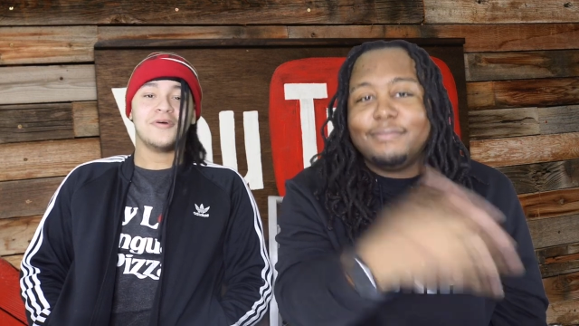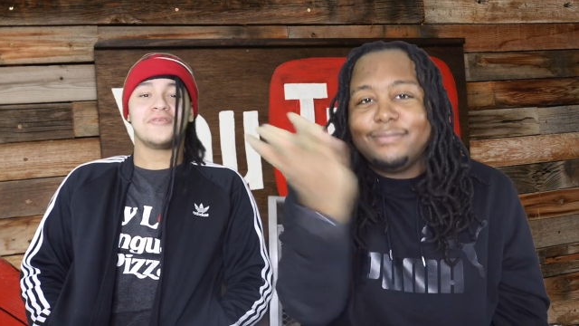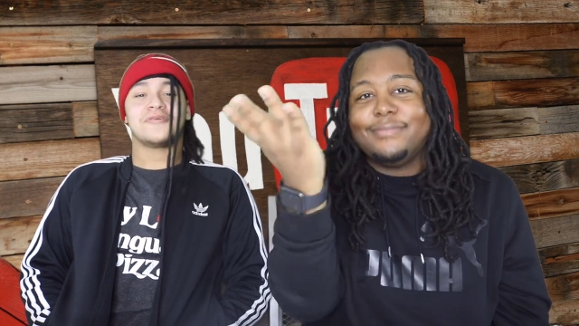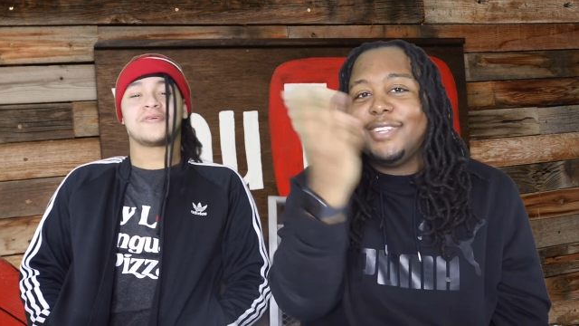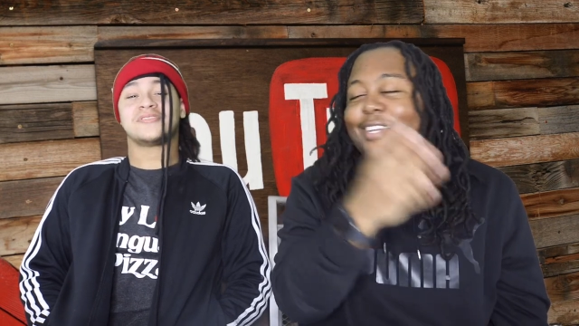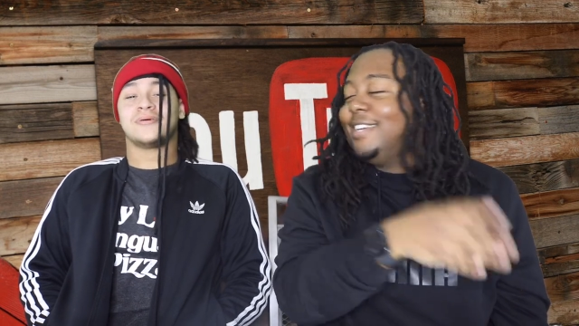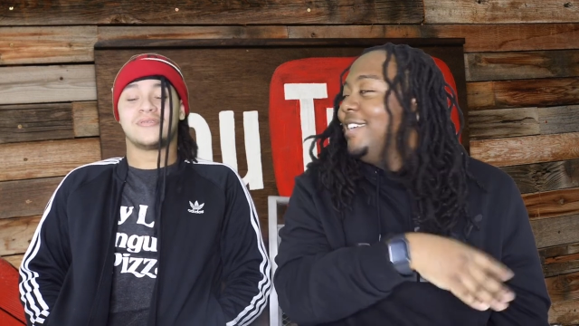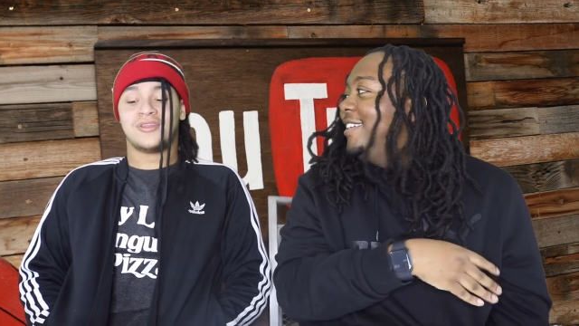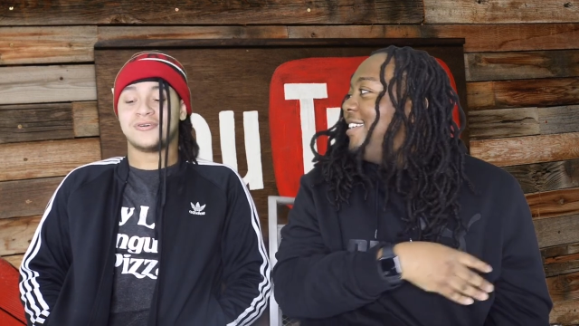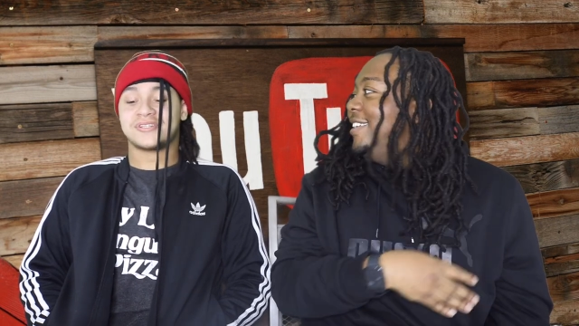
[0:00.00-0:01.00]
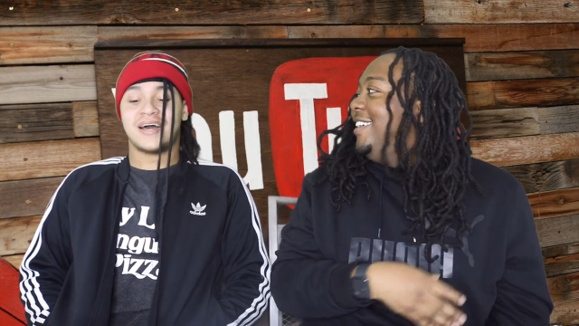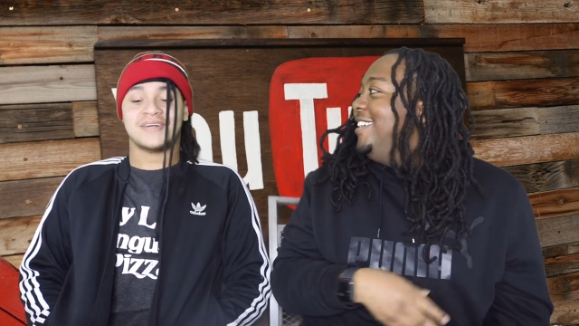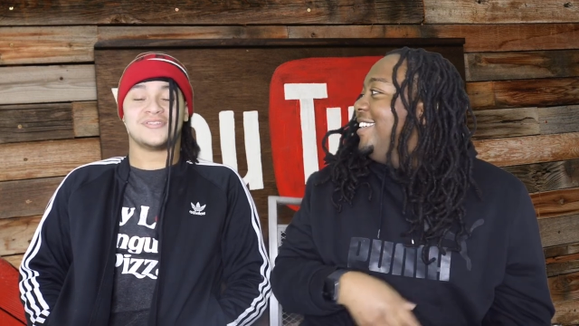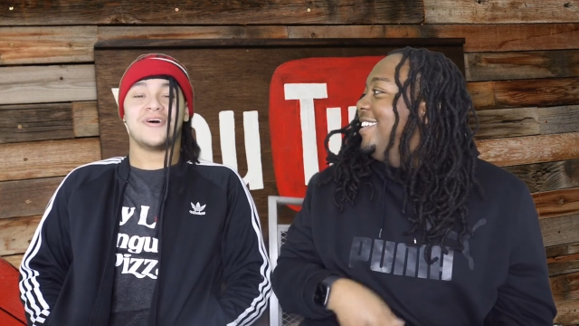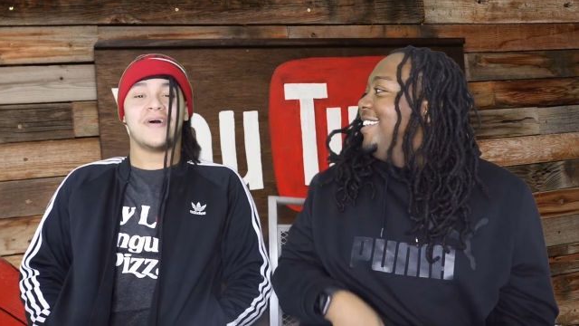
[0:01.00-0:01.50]
Speaker 1: Both of those those
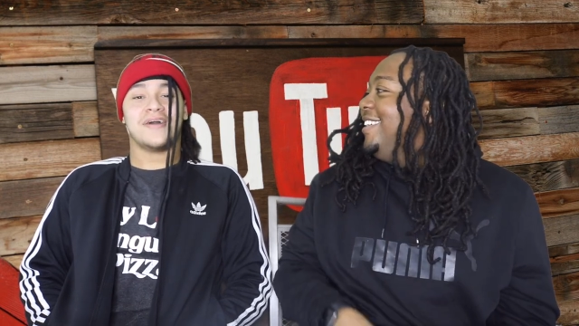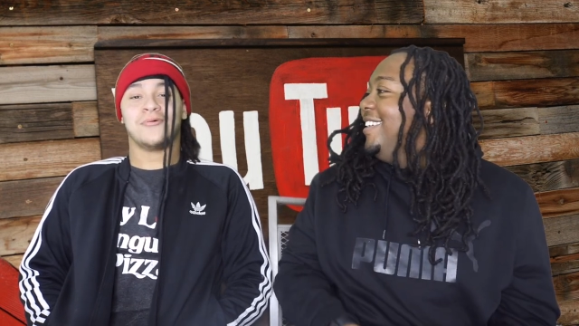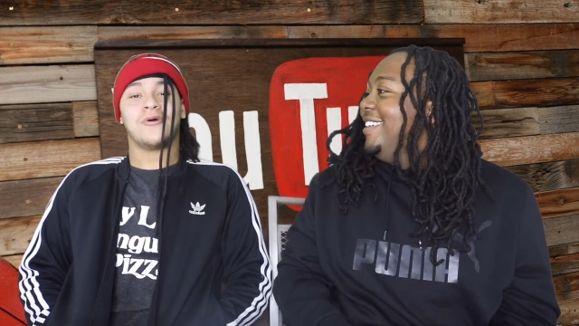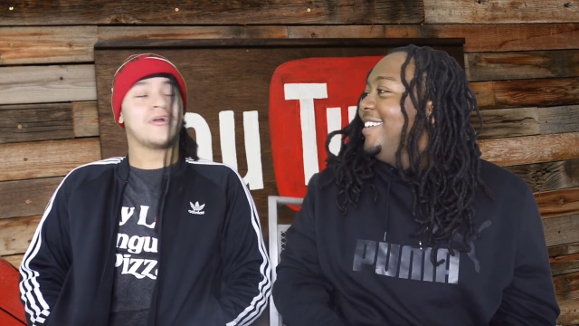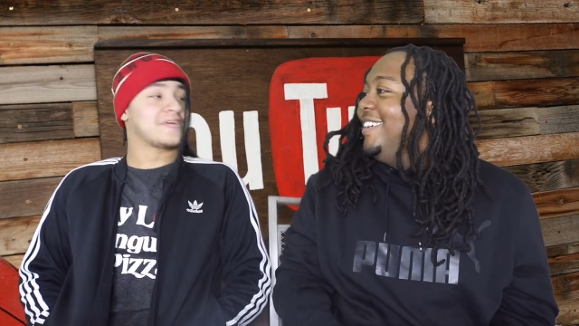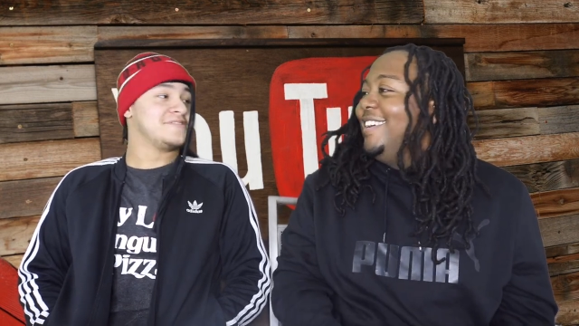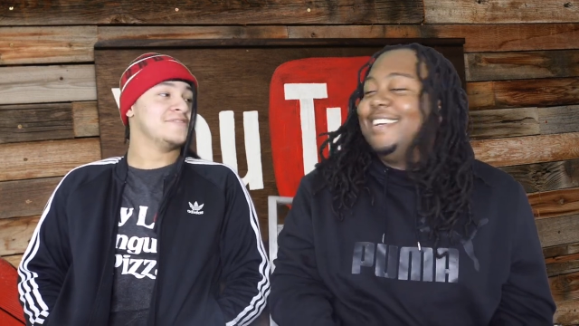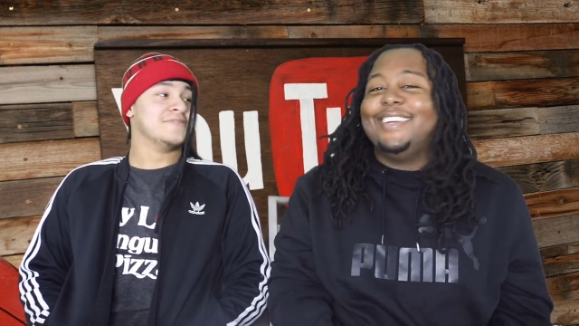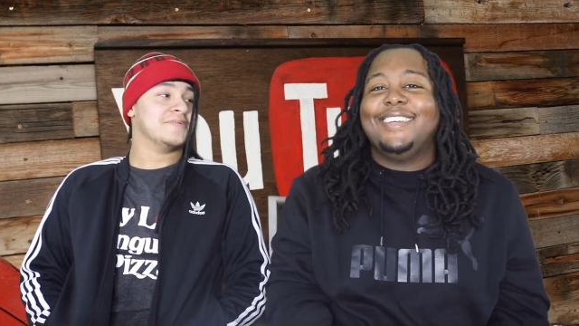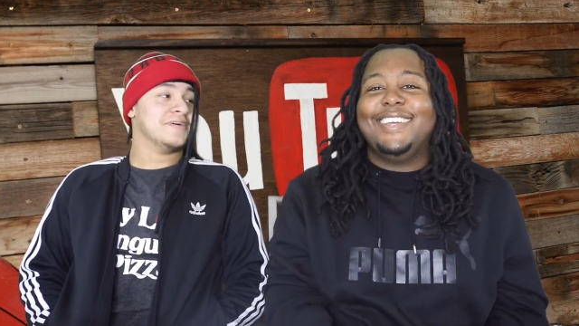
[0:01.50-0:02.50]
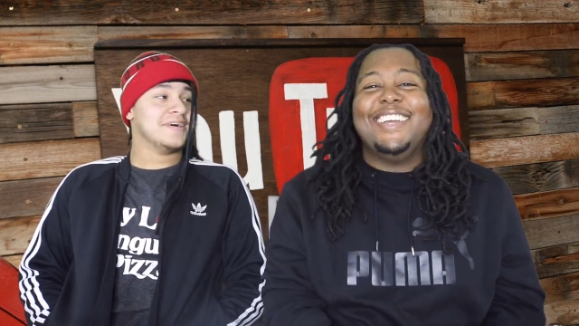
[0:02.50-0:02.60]
guys know how to work too.